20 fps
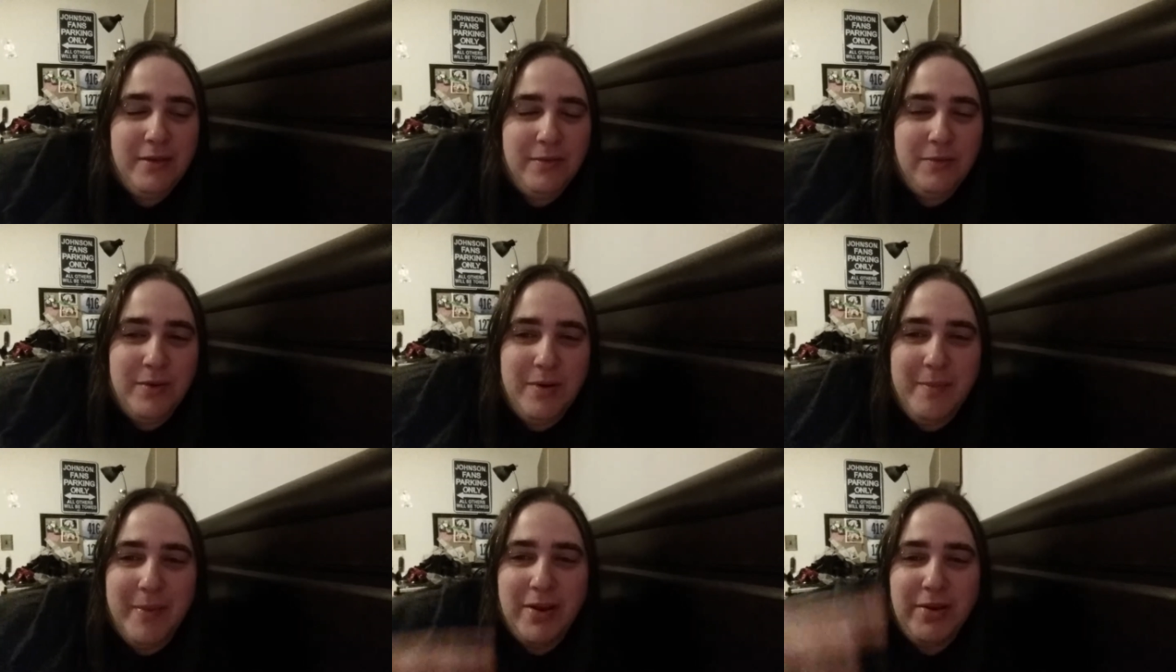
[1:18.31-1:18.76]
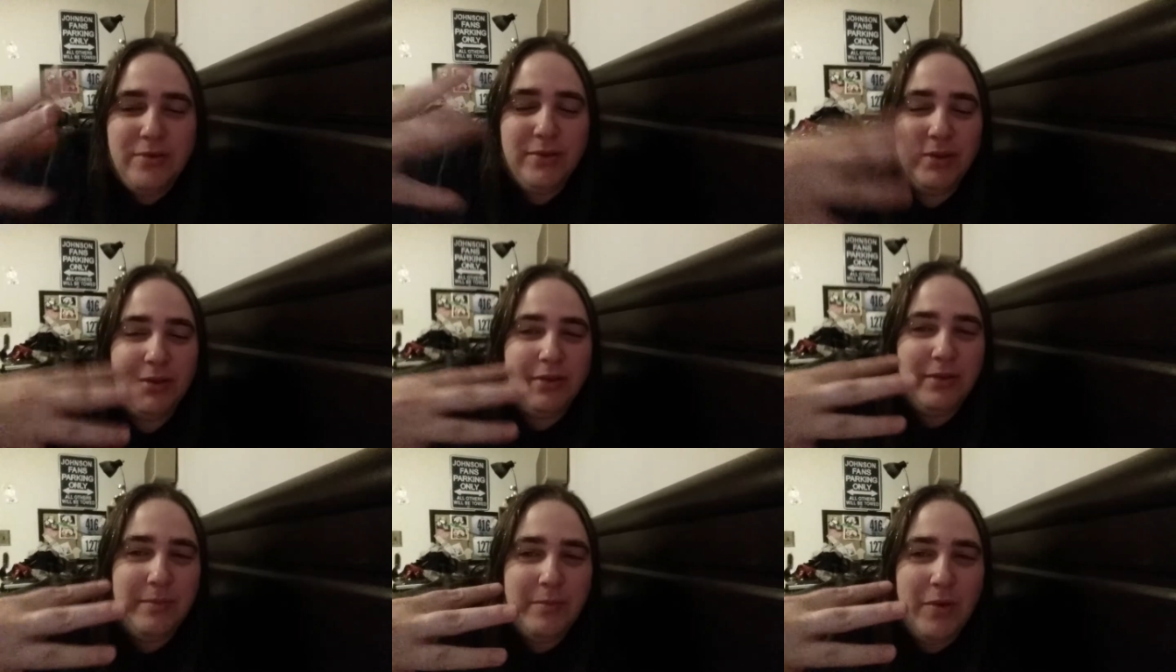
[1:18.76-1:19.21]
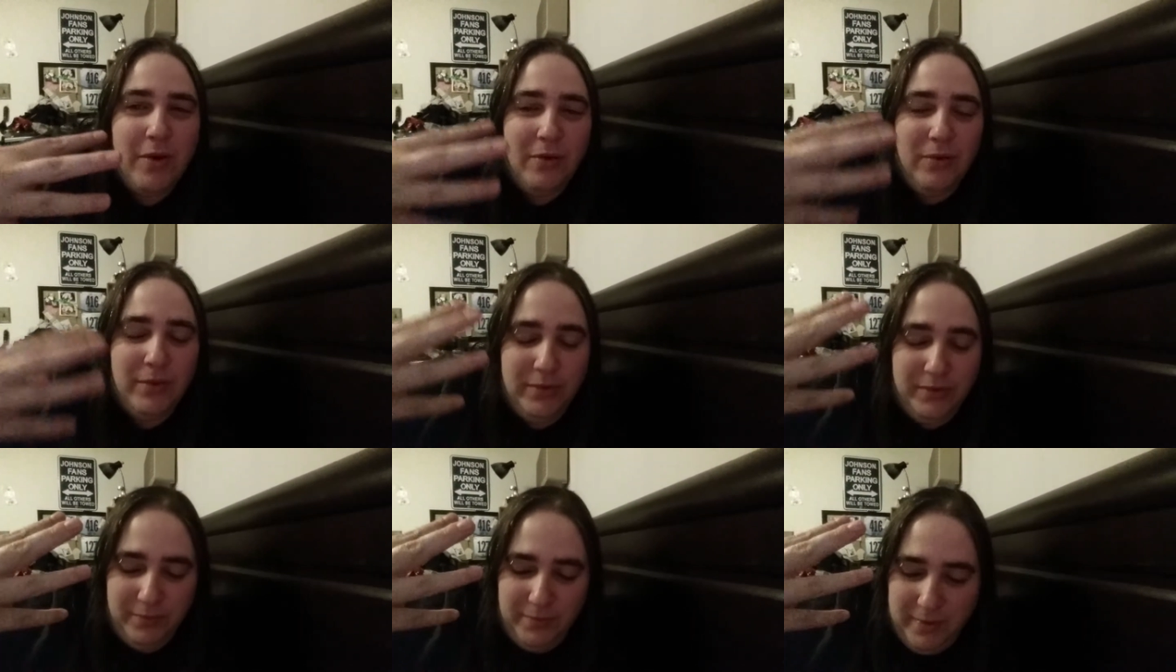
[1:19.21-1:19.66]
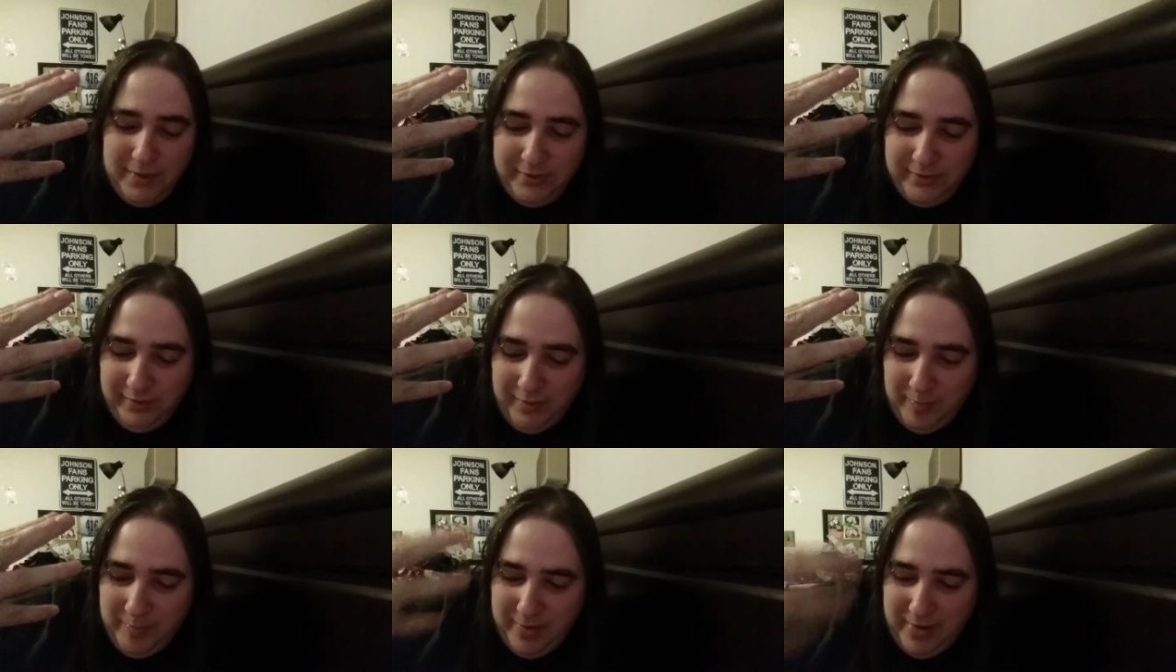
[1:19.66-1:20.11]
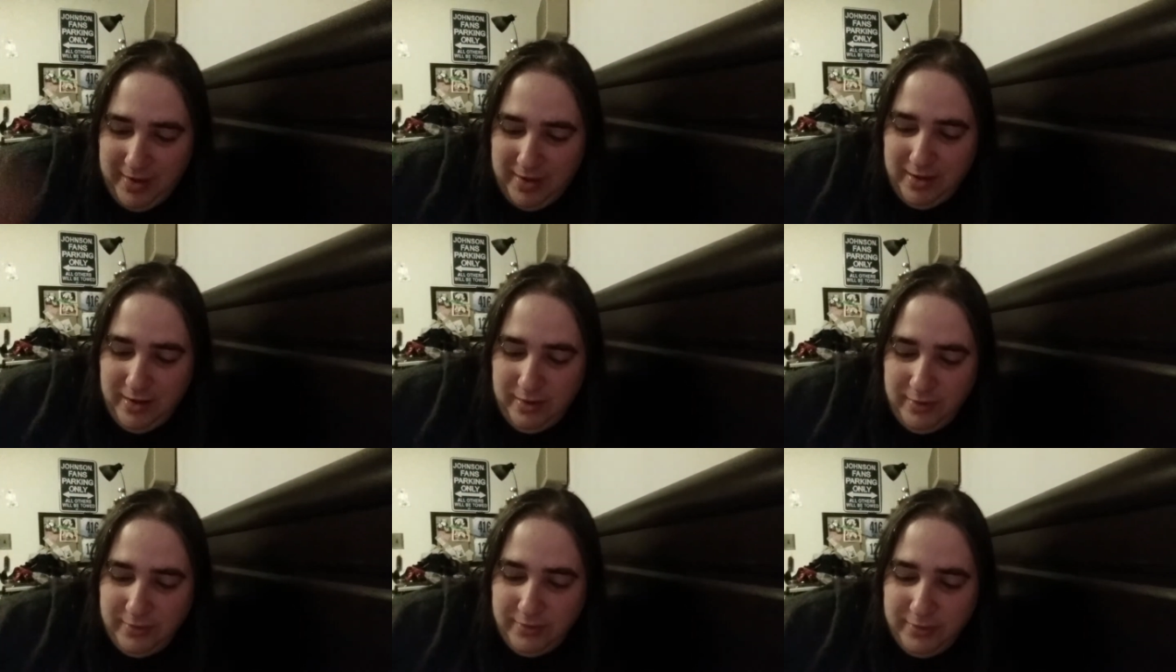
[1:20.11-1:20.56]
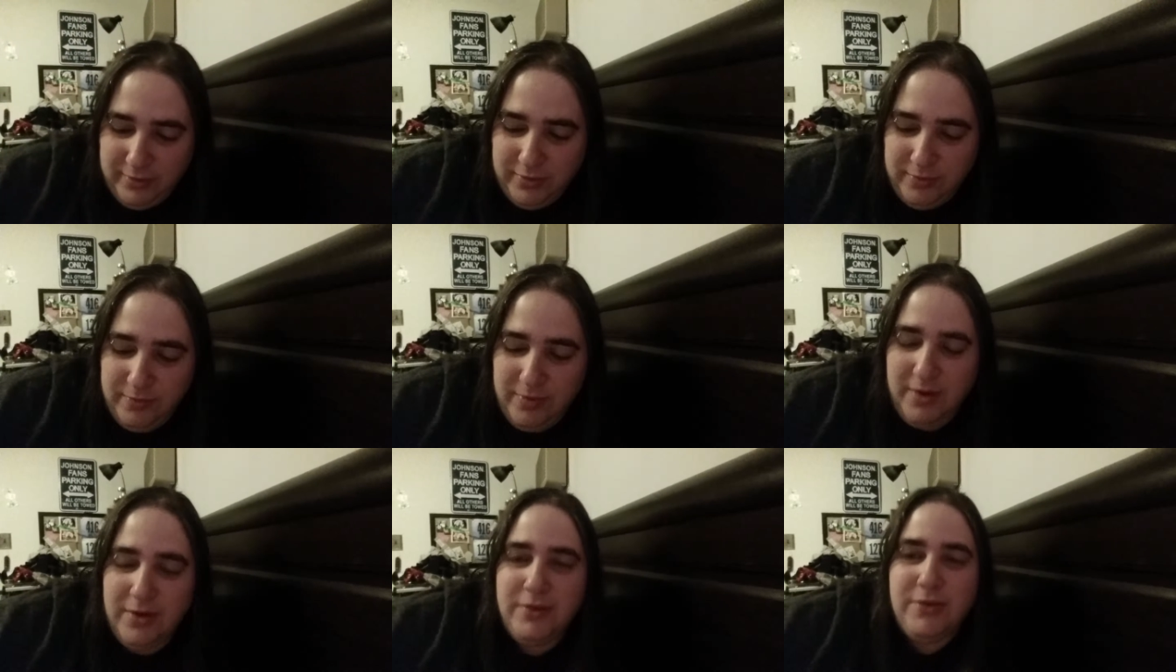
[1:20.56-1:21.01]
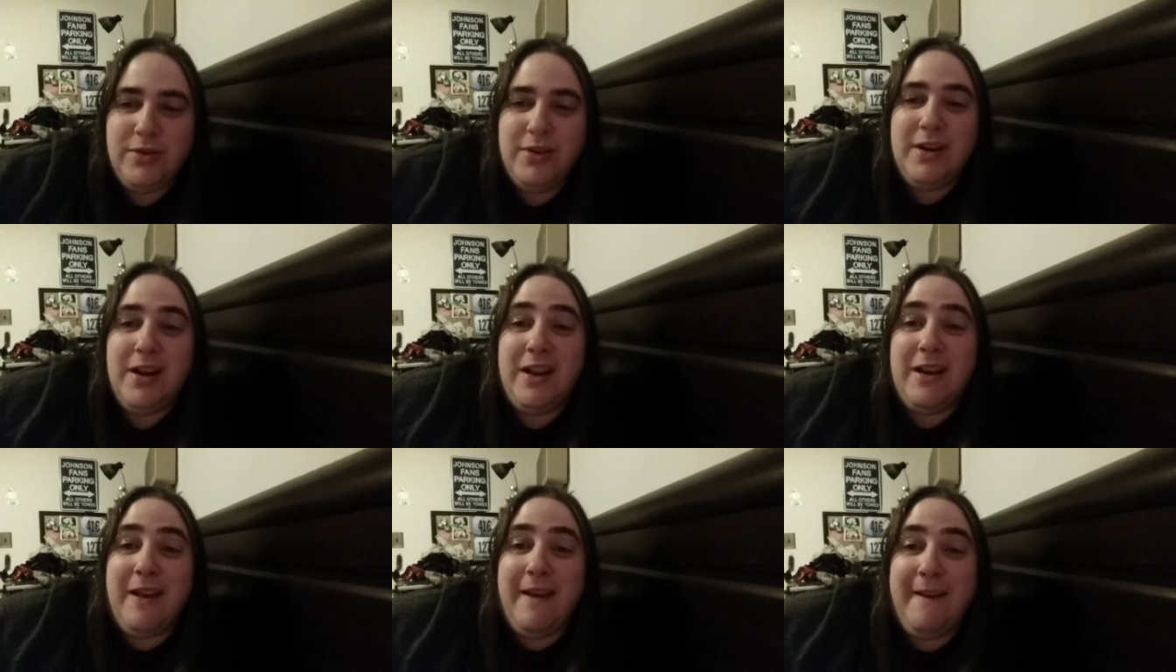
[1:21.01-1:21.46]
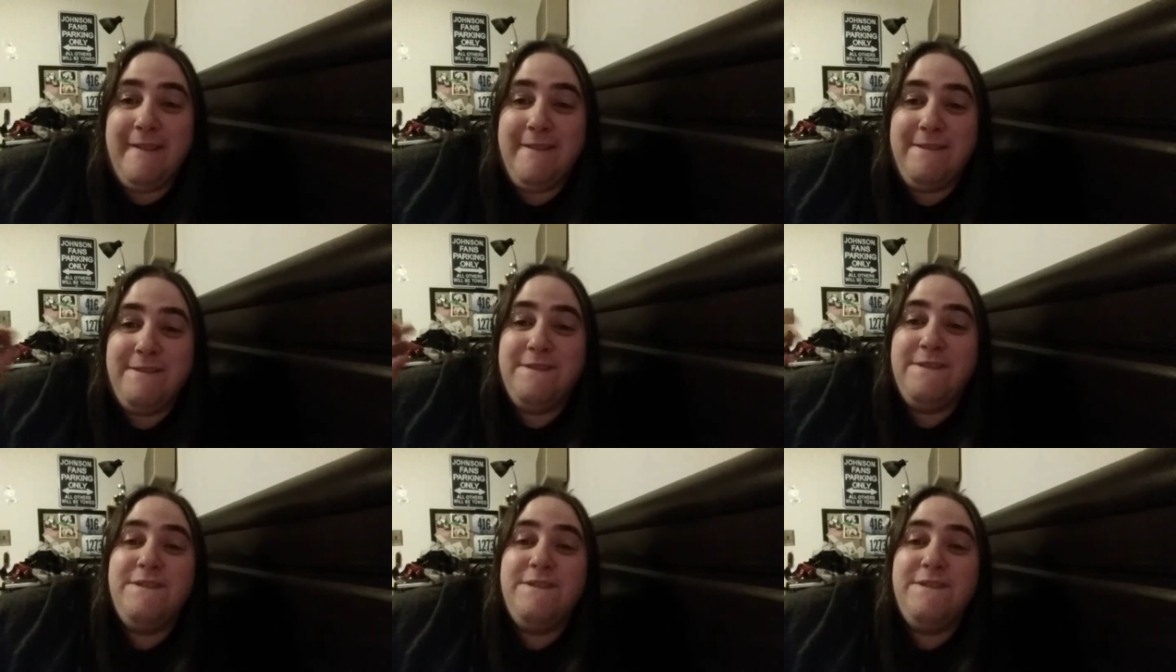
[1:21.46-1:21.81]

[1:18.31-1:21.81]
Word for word: one of my short-term goals was to be under 200, and I